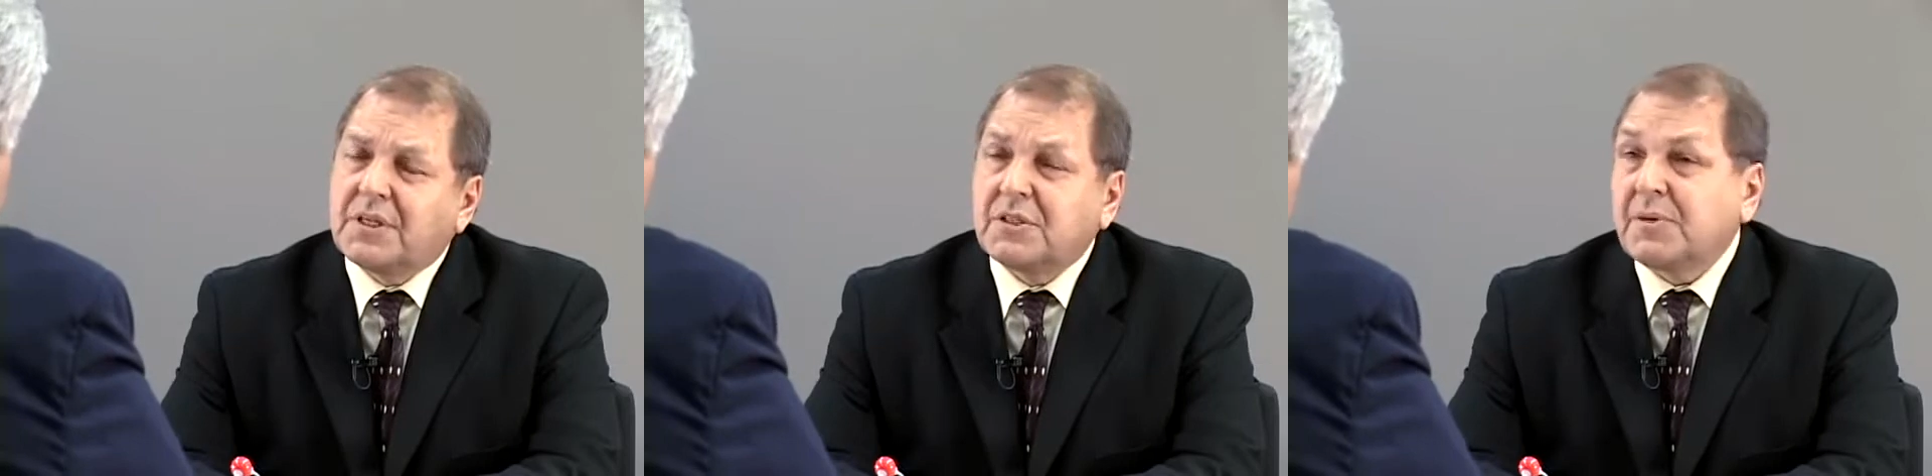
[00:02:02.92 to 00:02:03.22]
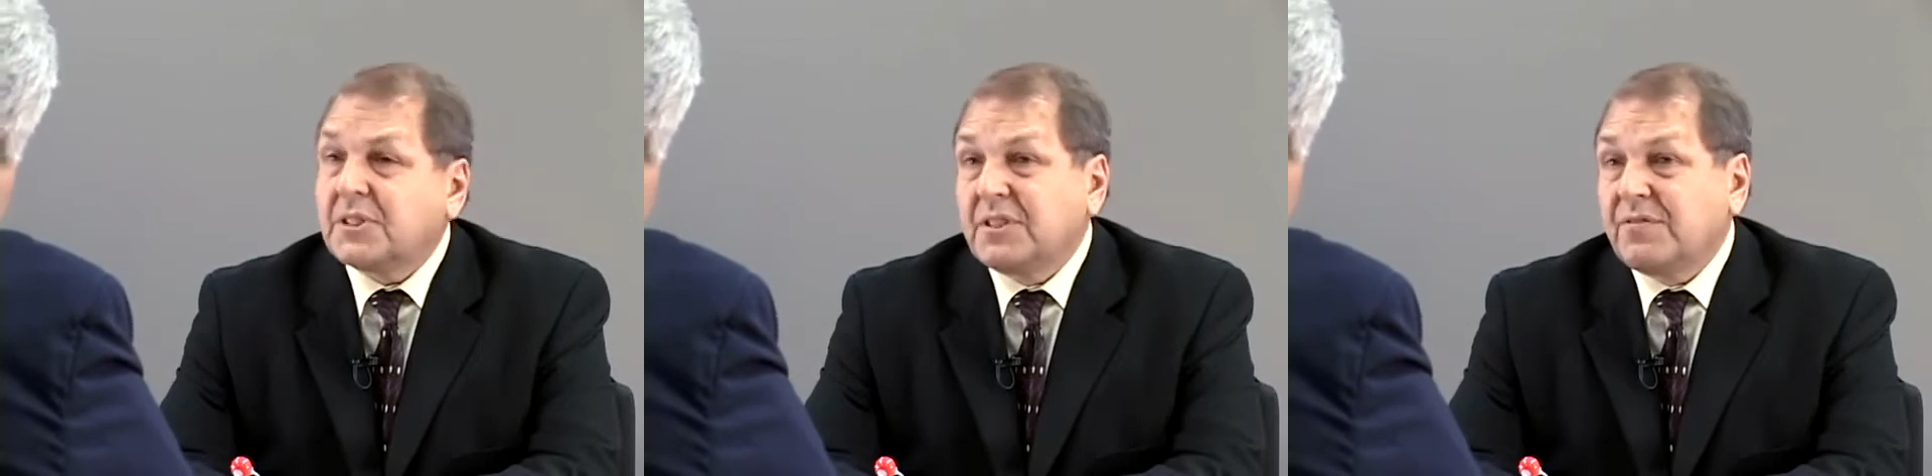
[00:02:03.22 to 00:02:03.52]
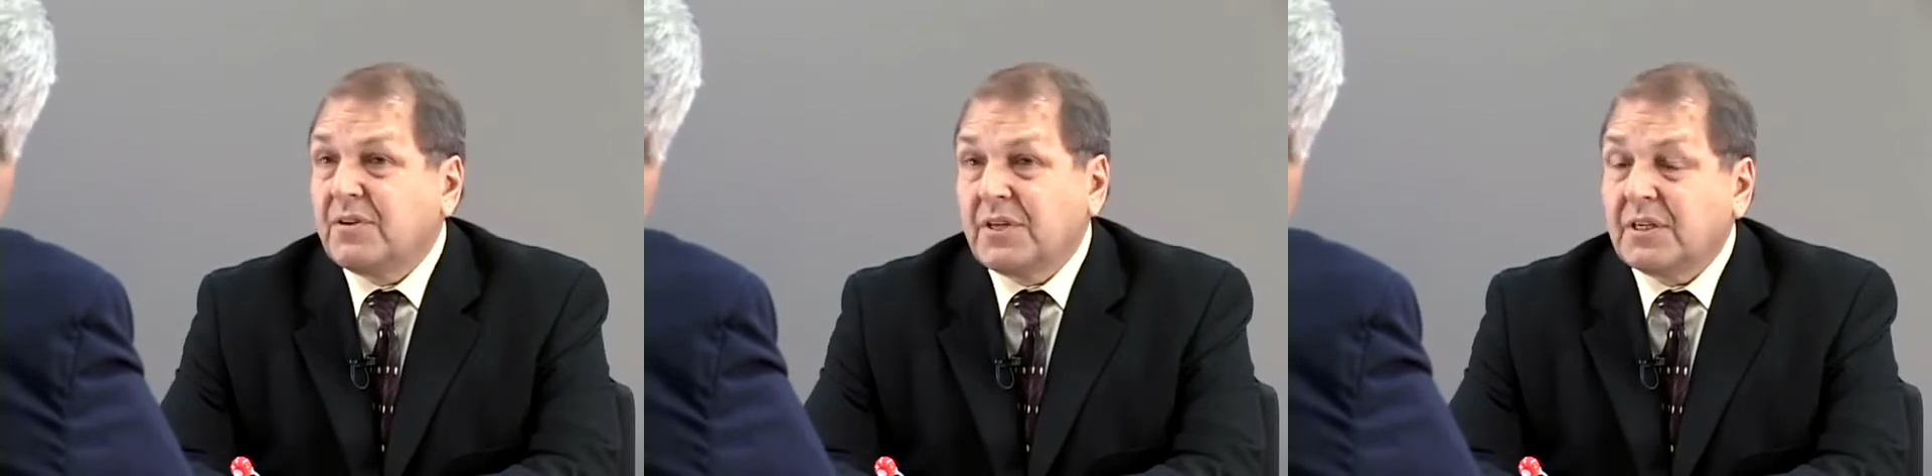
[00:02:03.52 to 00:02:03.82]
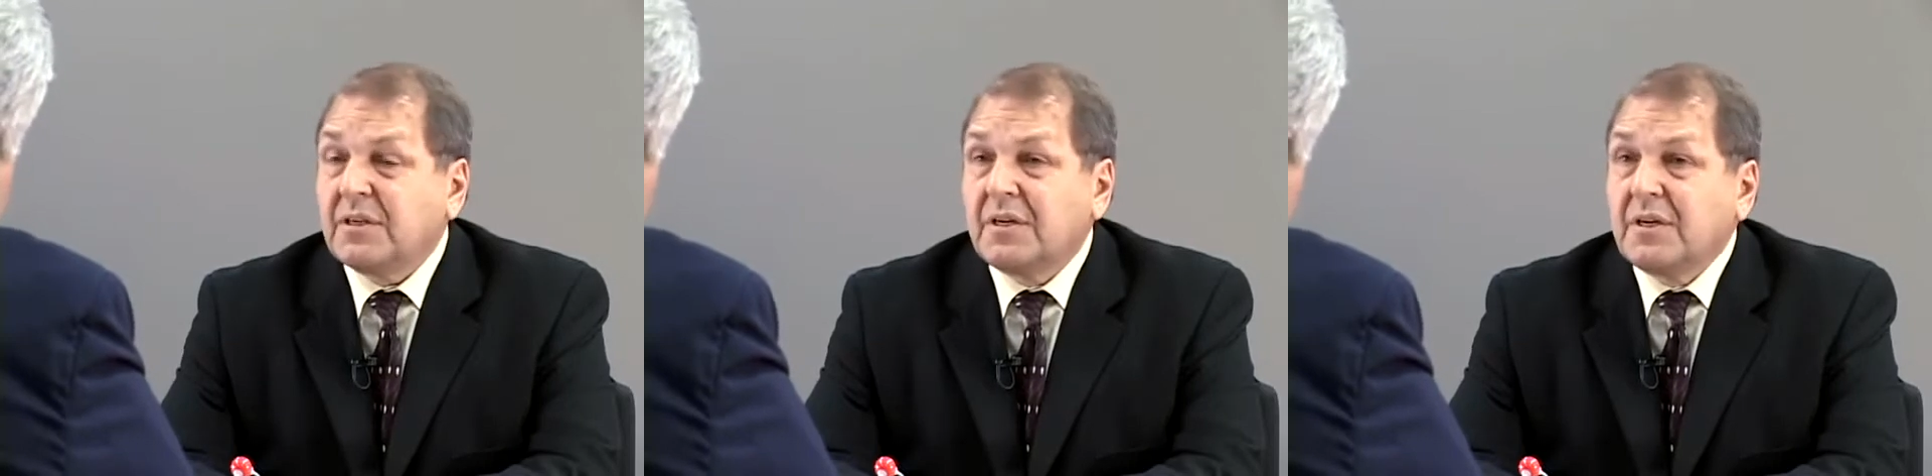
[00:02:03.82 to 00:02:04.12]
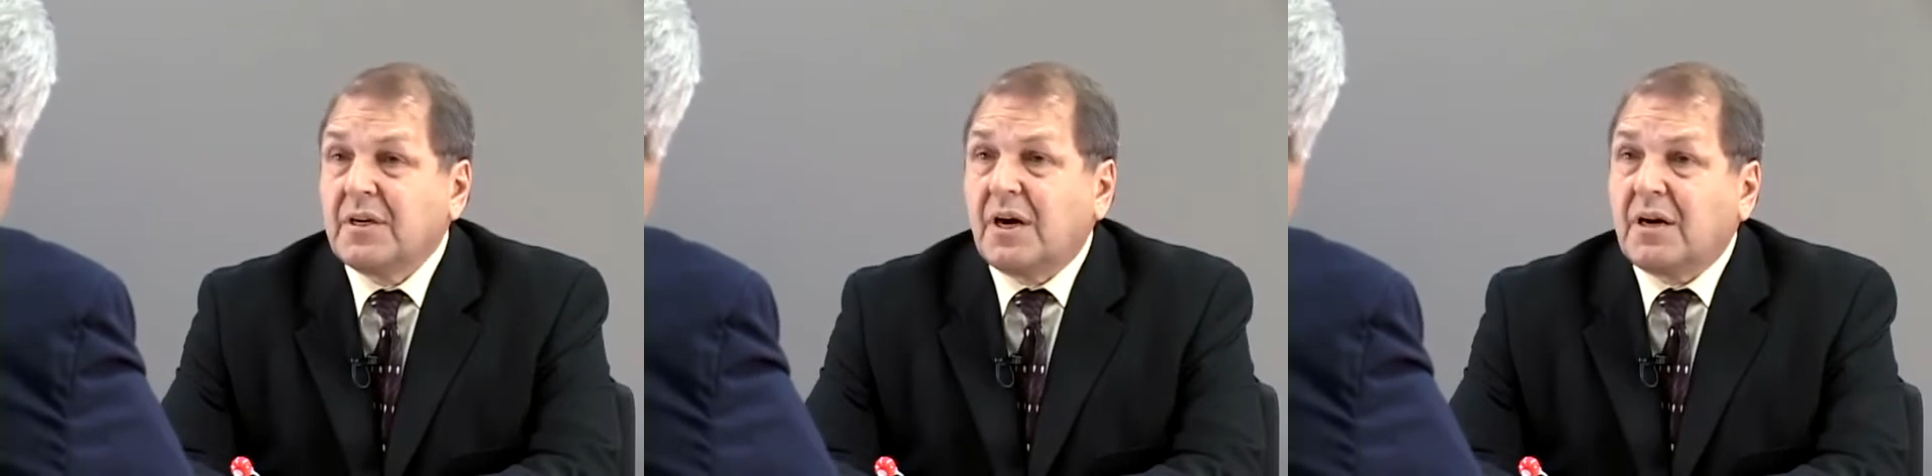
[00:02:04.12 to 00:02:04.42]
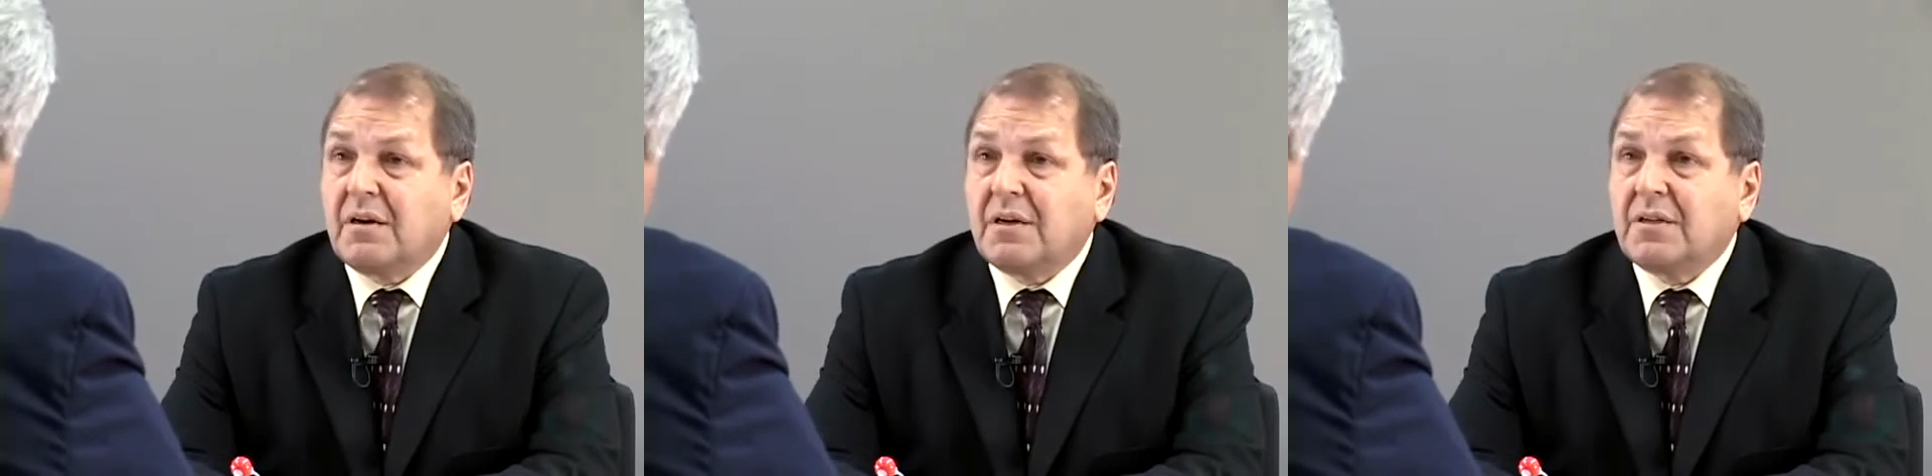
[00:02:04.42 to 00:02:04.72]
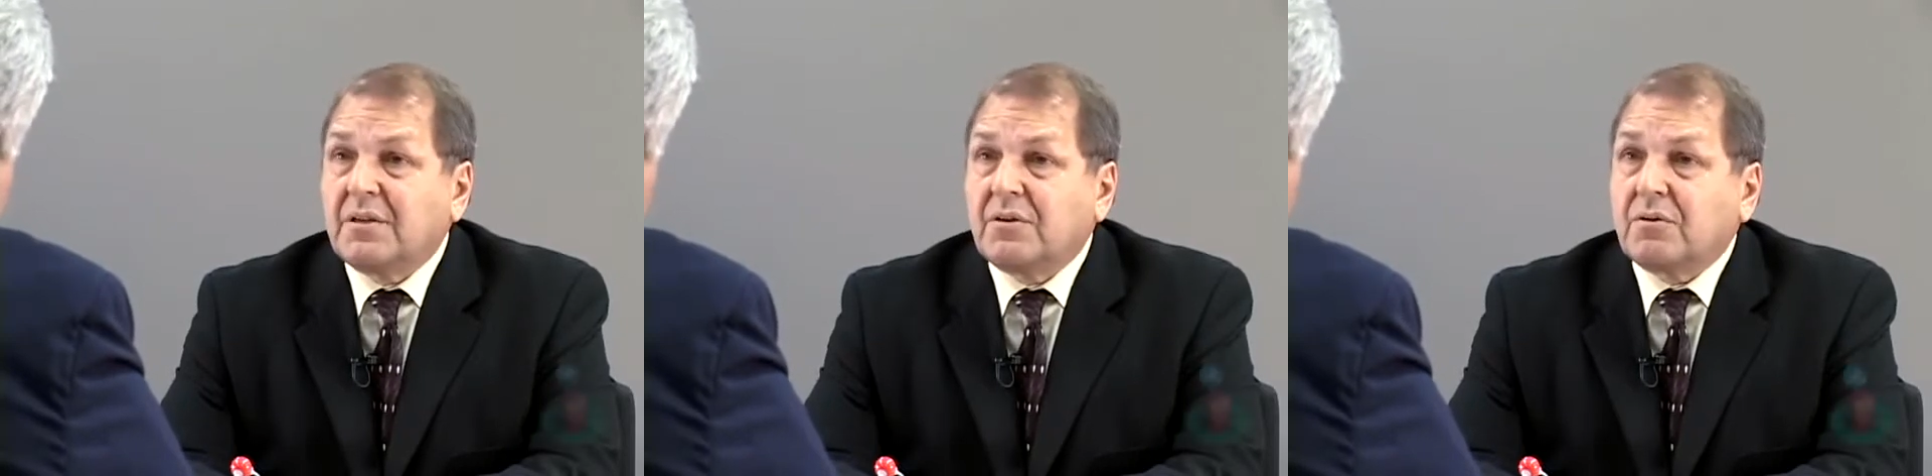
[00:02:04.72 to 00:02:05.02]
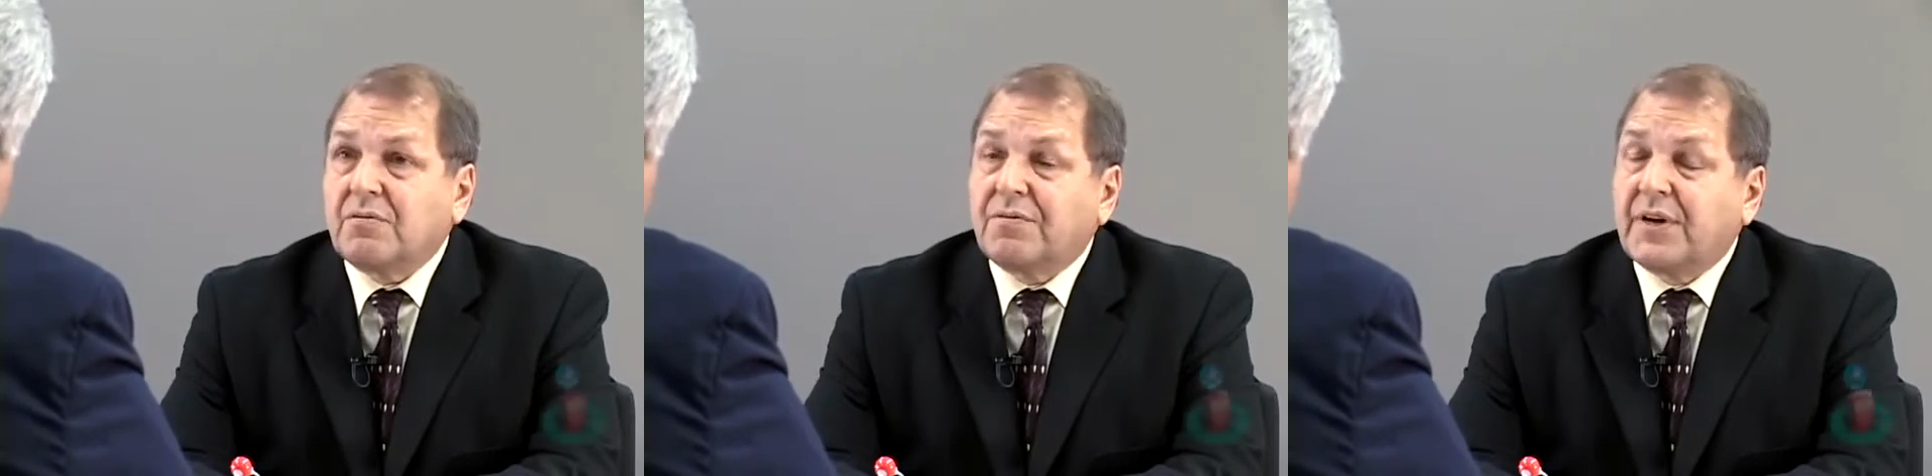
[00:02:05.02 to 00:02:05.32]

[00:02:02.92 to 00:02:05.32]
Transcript: and especially if you get your